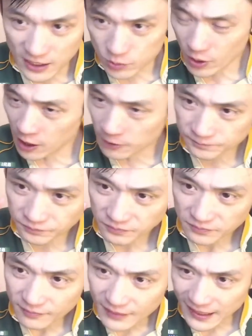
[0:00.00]
as well.
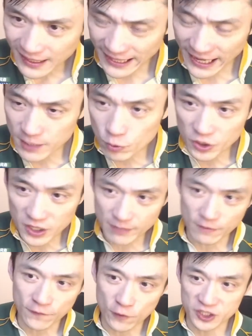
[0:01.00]
Kanan Moody,
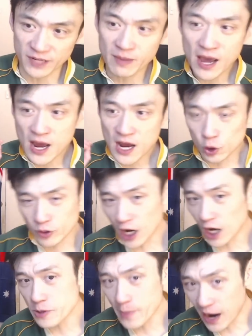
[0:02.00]
number 14.
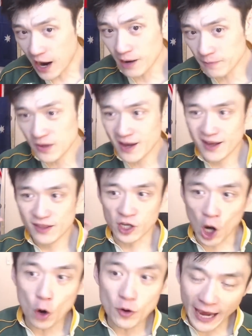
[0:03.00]
Lukanyu the
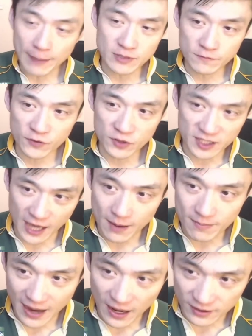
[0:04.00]
co-captain for this
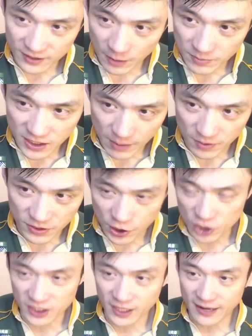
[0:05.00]
game, comes in number
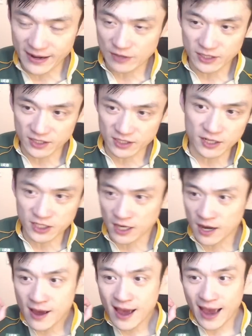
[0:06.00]
13 and out at center.
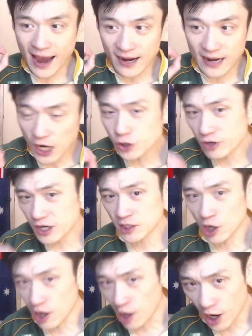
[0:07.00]
And Andreas
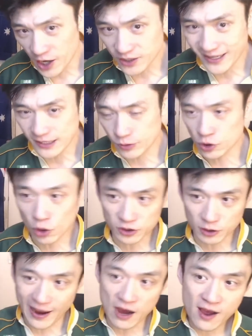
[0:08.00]
Heisen, as we talked
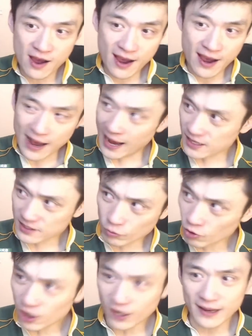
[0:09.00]
about, has
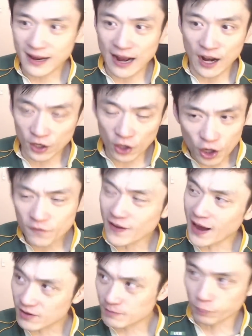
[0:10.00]
really a lot of
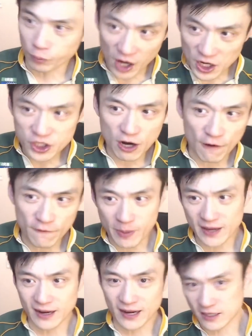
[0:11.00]
that pressure of
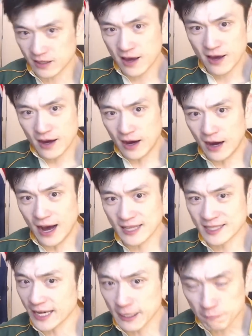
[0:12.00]
being like a
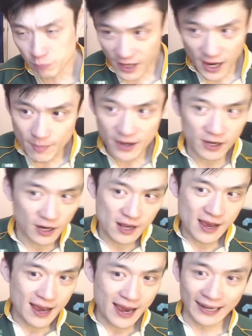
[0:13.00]
second playmaker
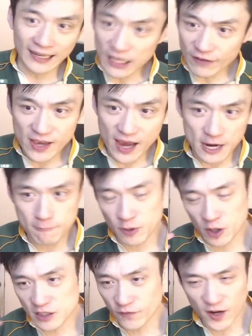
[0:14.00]
alleviated
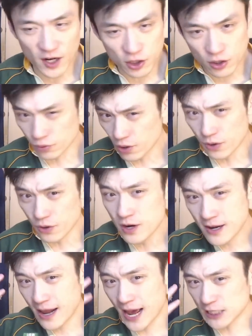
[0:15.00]
because Ville Leroux
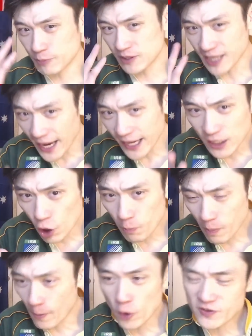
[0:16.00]
has been taking
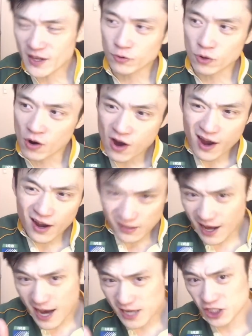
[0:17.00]
upon that role.
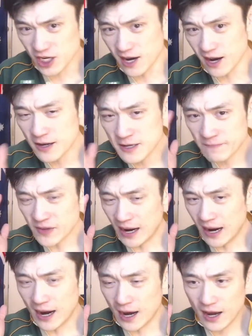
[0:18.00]
Last year,
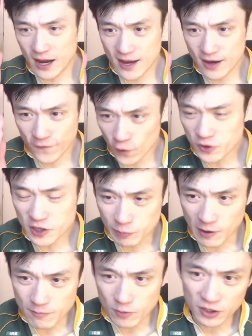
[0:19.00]
for the
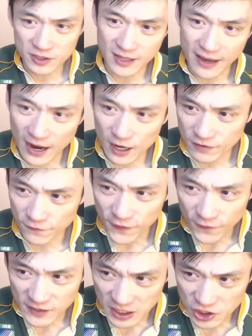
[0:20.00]
Springboks out of the
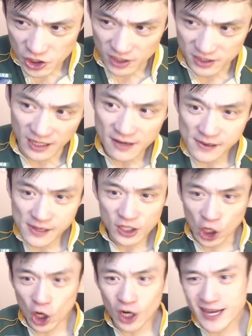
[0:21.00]
15 jersey,
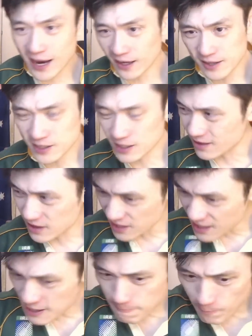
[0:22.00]
Kurdi Atlensa,
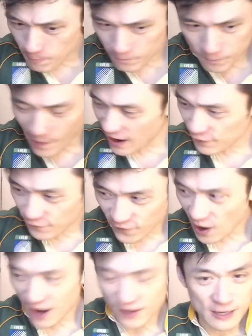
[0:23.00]
by
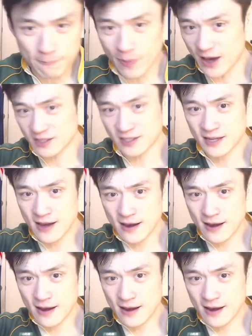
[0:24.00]
far the best